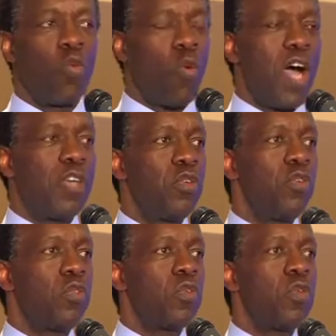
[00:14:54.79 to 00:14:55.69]
why you
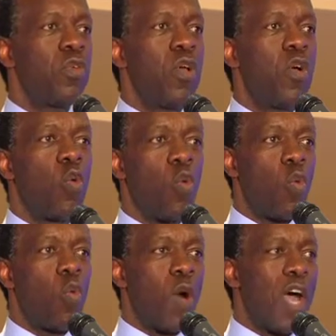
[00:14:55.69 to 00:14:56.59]
do
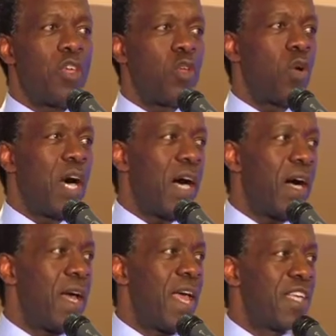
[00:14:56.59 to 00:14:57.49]
why you
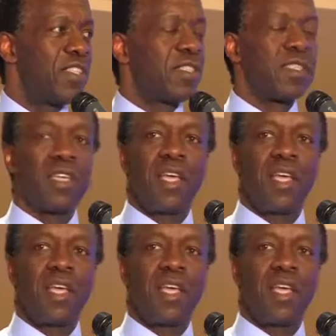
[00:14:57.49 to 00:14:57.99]
are as